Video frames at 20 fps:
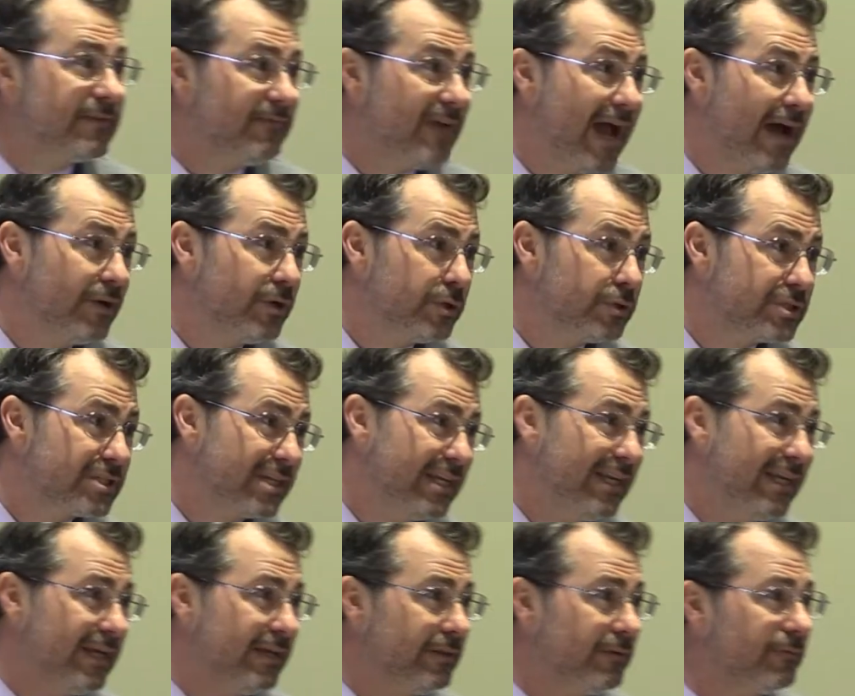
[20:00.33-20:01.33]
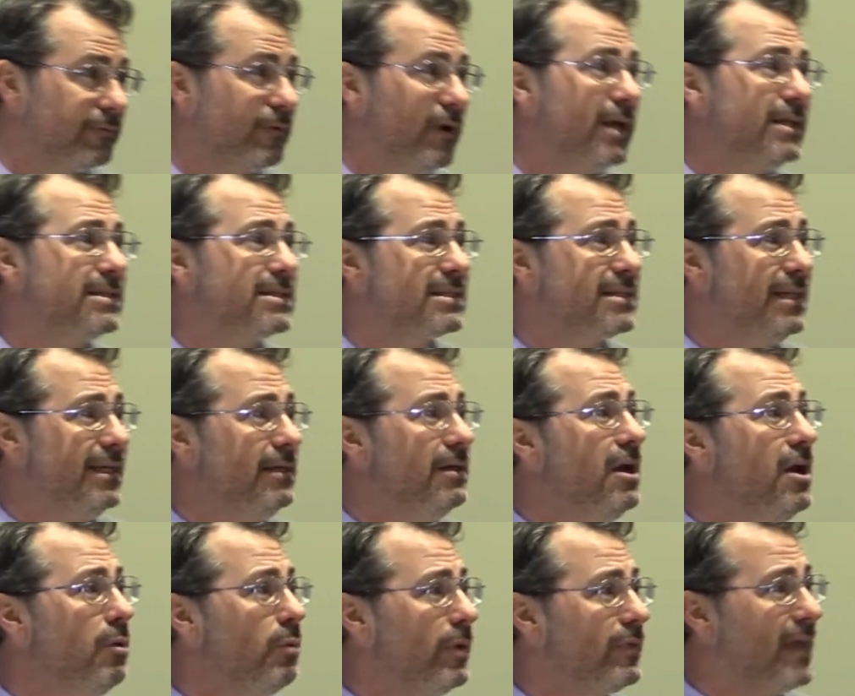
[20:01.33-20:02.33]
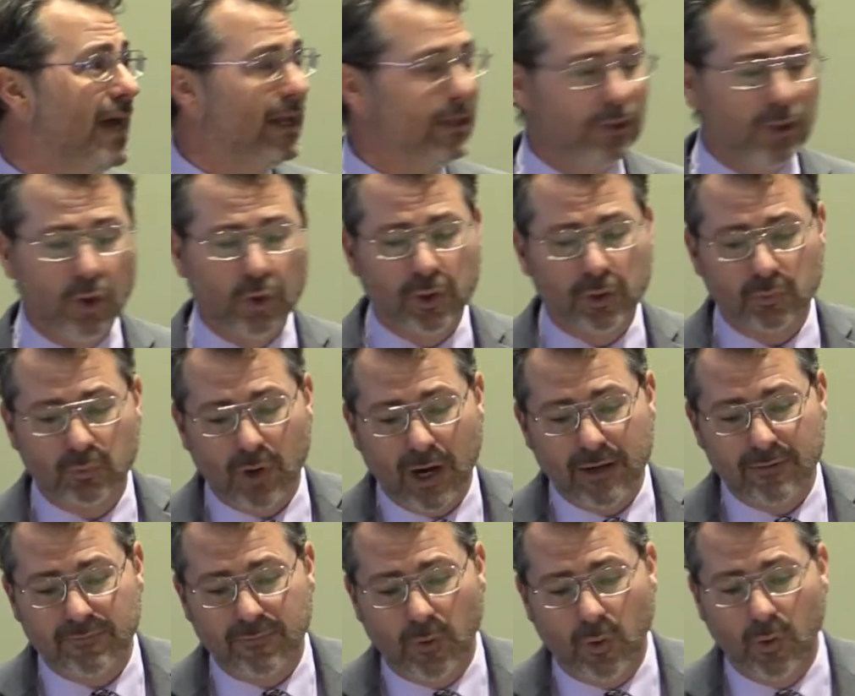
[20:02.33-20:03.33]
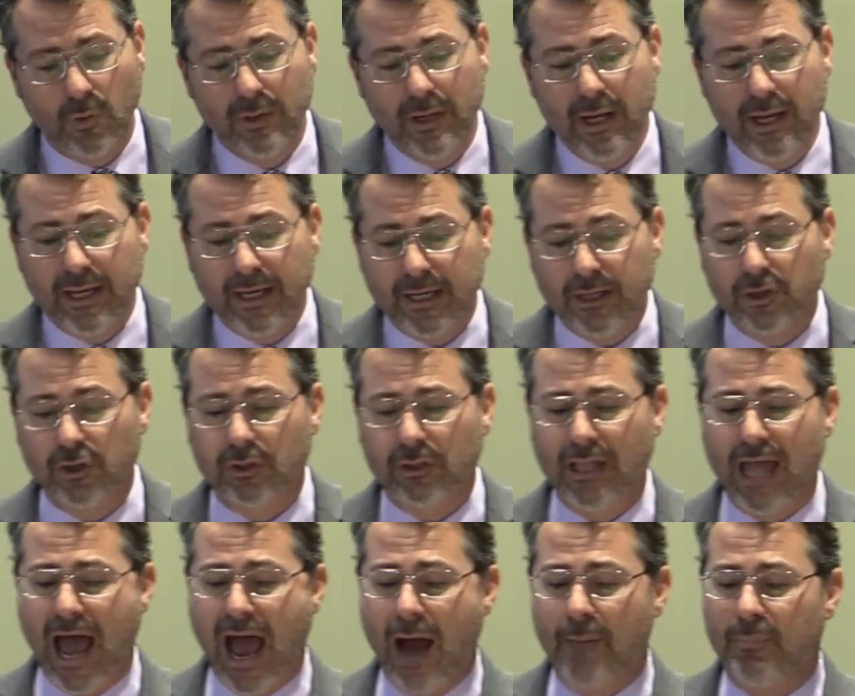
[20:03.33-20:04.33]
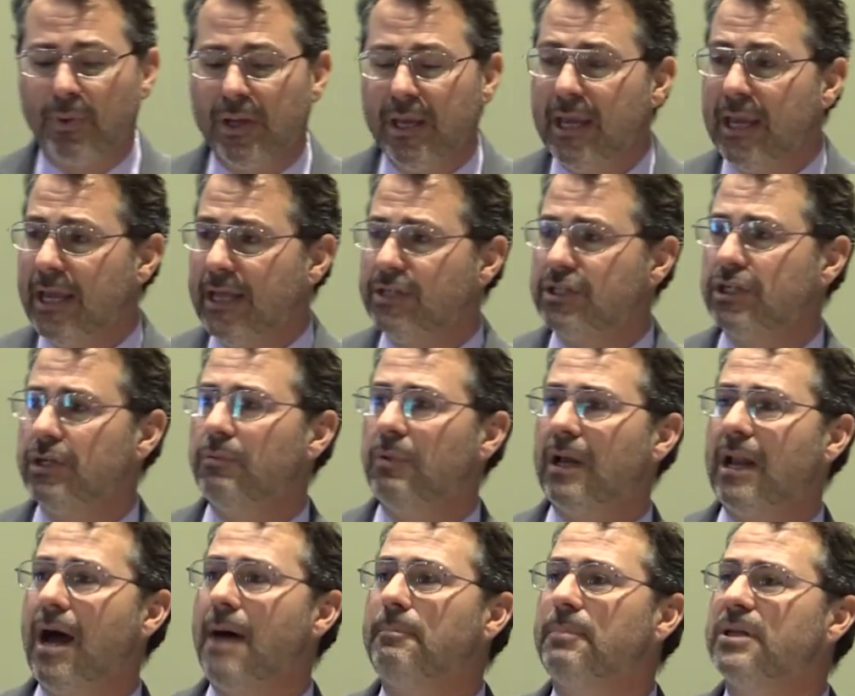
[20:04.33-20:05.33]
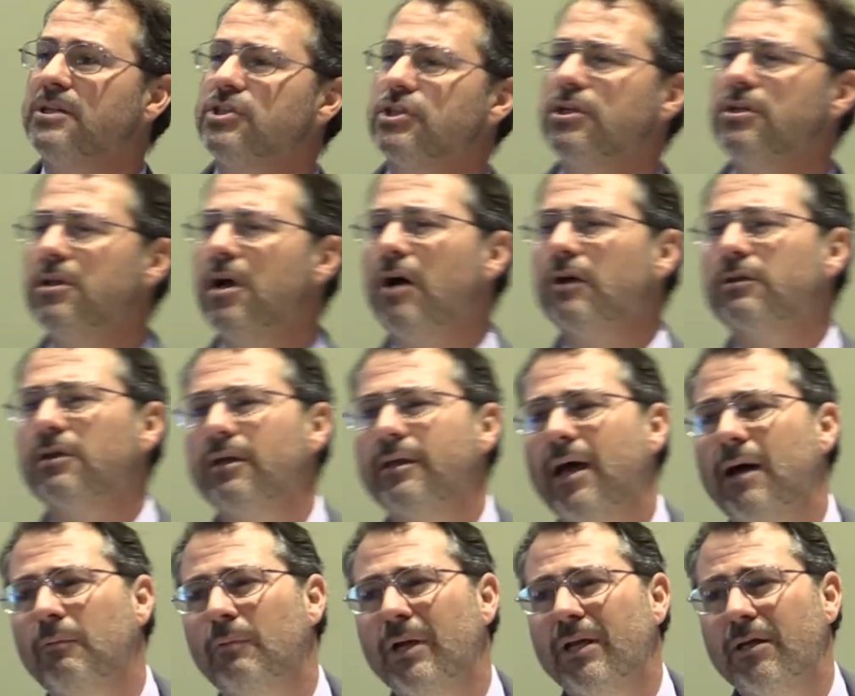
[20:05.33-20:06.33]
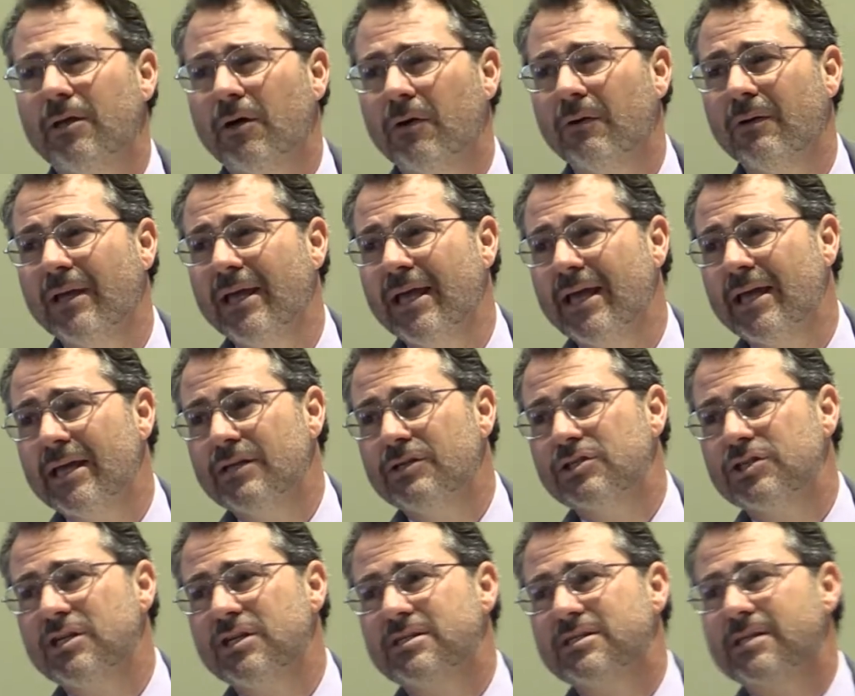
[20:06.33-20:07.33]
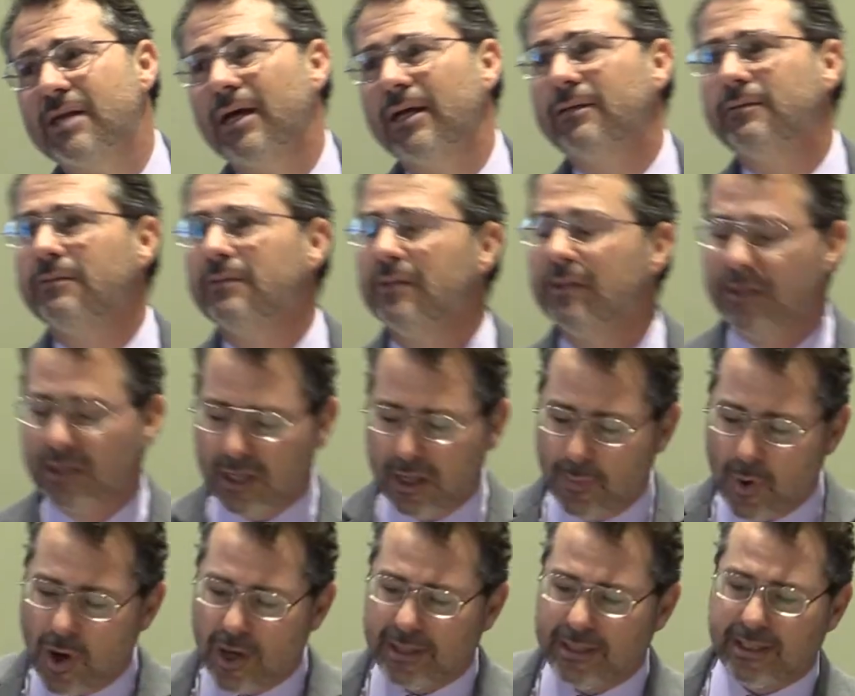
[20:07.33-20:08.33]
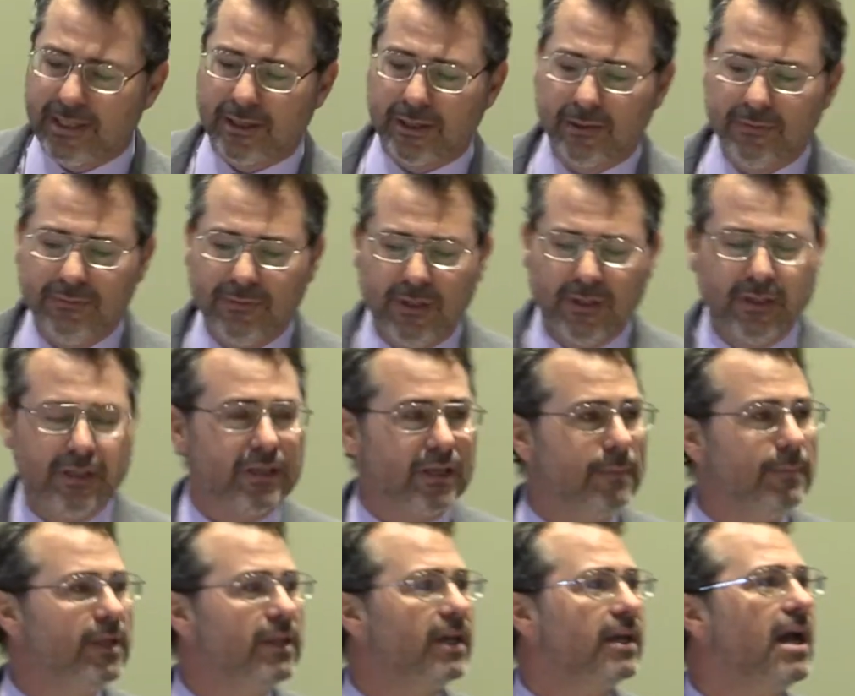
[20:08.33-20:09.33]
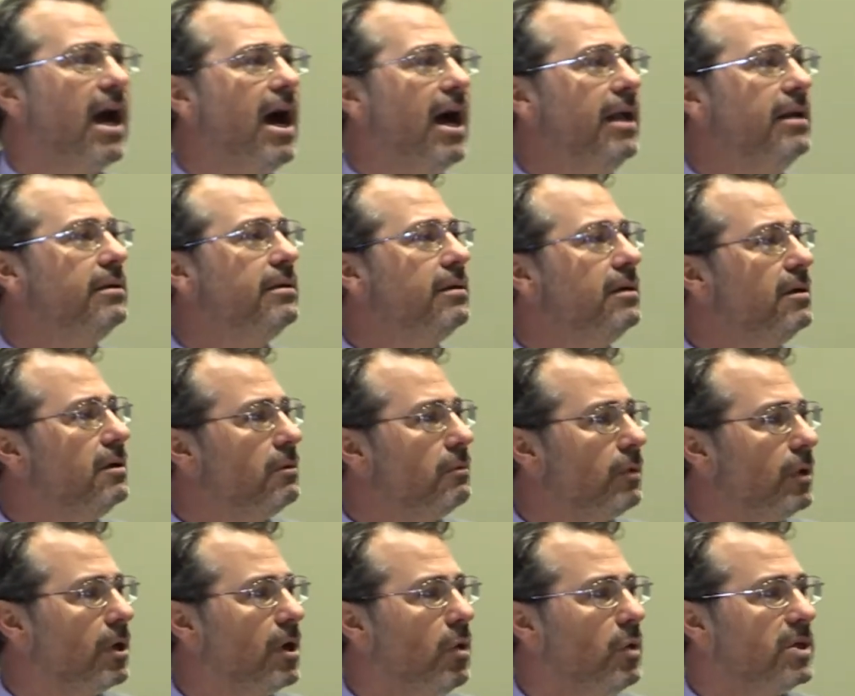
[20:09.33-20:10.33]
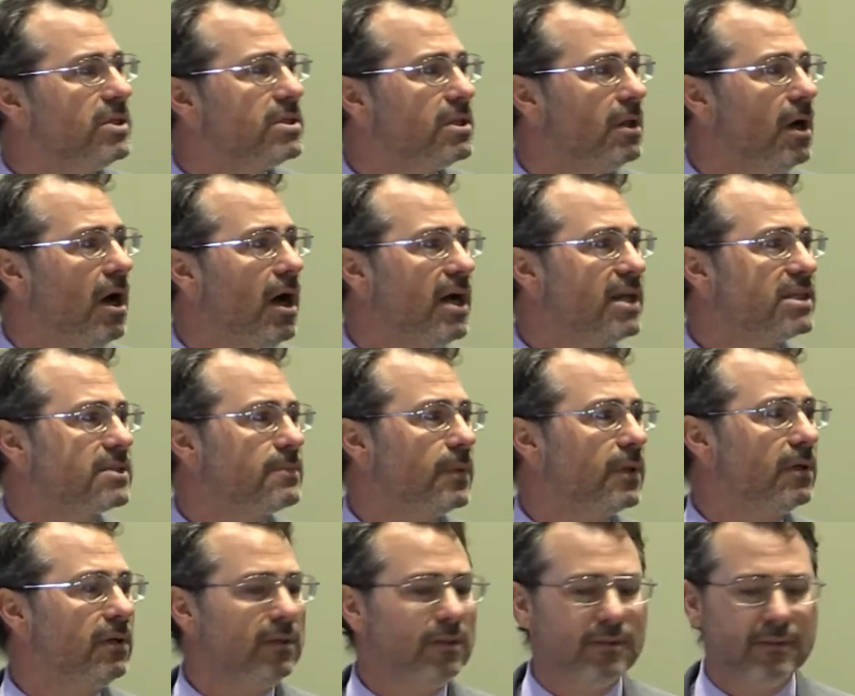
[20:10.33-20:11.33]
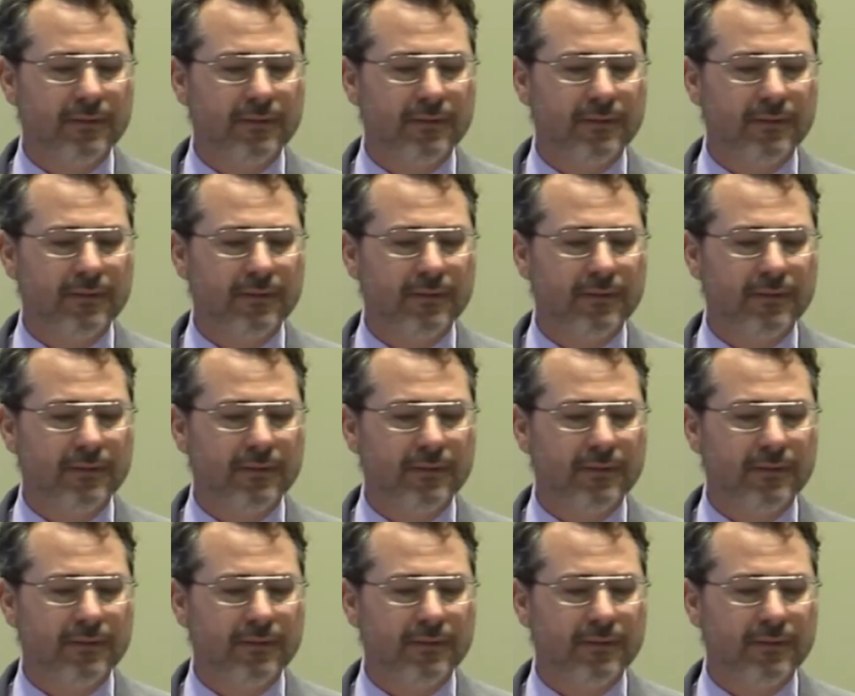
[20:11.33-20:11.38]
found her sitting in the front seat with that loaded rifle in her lap. And she went up and she knocked on that window and she said, Come on, dear, give me the gun. We're going to the hospital.